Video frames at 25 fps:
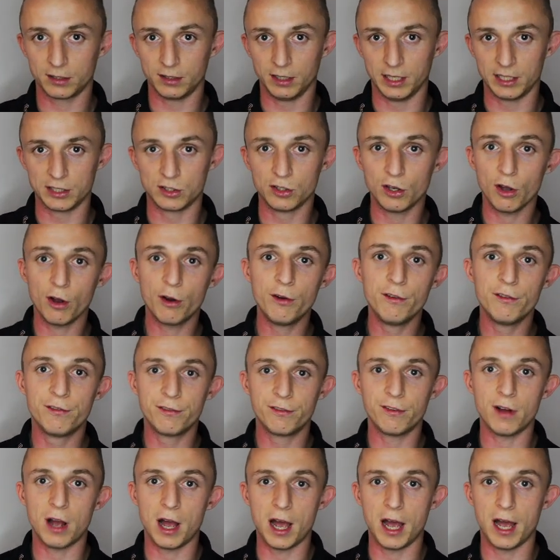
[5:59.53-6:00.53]
there's no
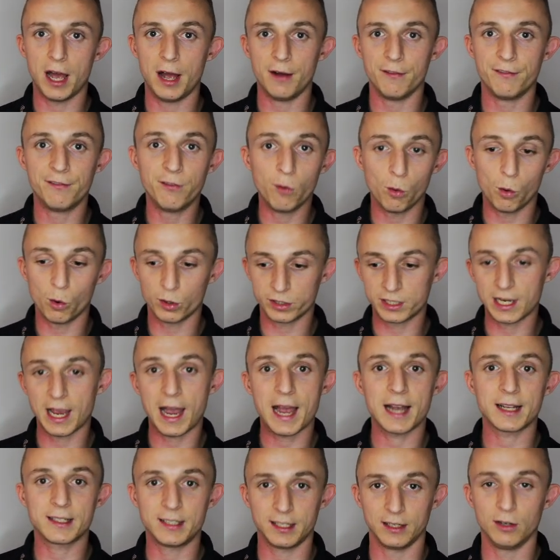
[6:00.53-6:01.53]
force
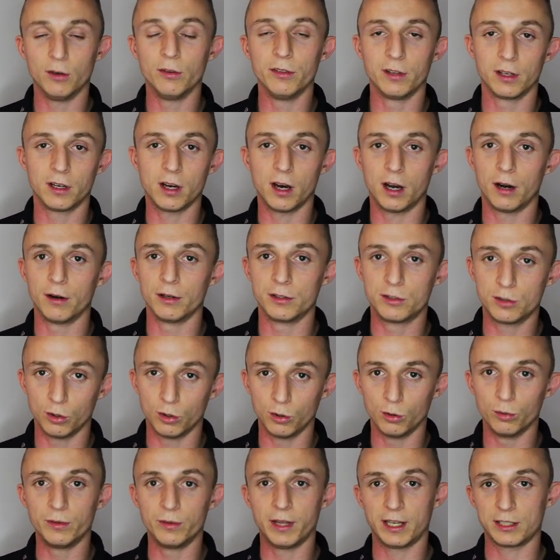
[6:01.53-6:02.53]
acting on the car at
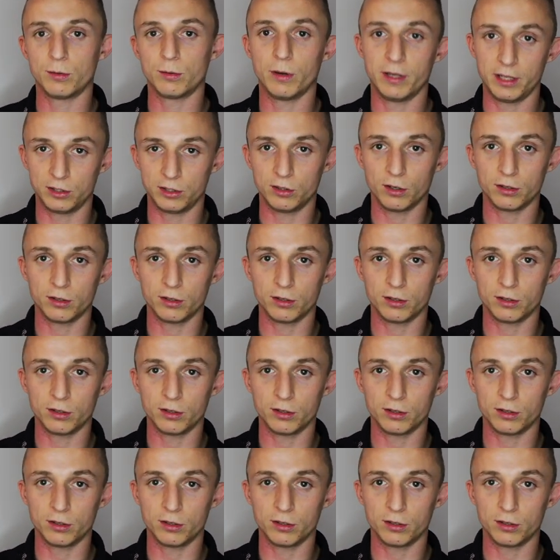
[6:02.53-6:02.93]
all. That's why the